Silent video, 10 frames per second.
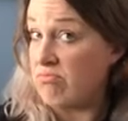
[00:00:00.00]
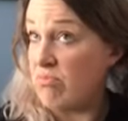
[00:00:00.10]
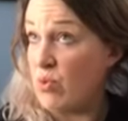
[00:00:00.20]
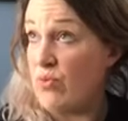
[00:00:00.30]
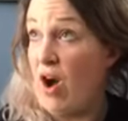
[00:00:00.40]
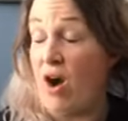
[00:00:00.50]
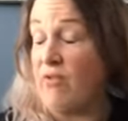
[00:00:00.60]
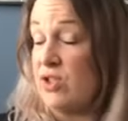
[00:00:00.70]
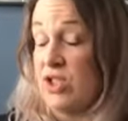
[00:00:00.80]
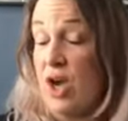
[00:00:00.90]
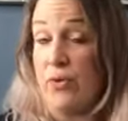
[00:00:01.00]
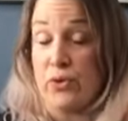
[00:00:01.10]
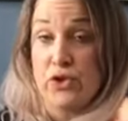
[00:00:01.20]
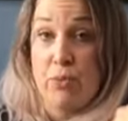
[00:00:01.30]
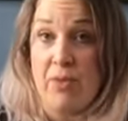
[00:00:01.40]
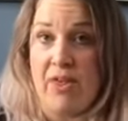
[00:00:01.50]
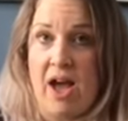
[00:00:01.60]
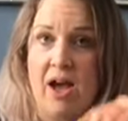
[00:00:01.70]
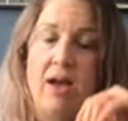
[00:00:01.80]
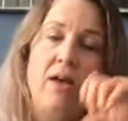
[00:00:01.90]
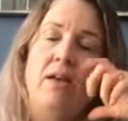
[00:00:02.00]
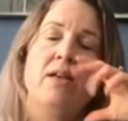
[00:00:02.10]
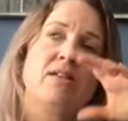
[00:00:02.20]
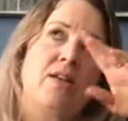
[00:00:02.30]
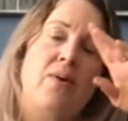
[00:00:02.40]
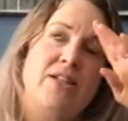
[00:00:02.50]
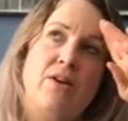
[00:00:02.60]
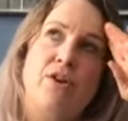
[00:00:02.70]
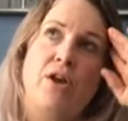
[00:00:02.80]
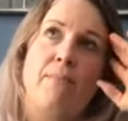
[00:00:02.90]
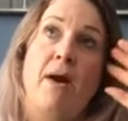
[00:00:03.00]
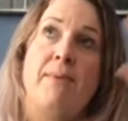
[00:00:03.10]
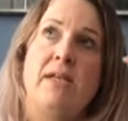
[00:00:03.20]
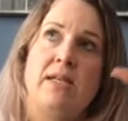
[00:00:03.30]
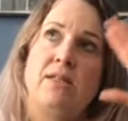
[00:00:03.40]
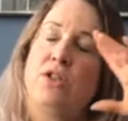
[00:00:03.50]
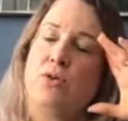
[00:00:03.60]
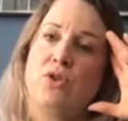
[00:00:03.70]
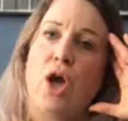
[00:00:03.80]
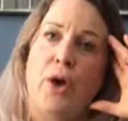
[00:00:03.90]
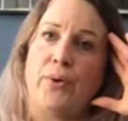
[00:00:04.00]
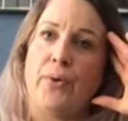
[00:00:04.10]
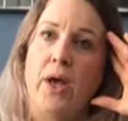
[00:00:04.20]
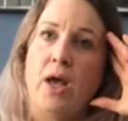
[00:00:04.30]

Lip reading: sort of half a stone on top of that. So I don't know, it might be at least 2 stone.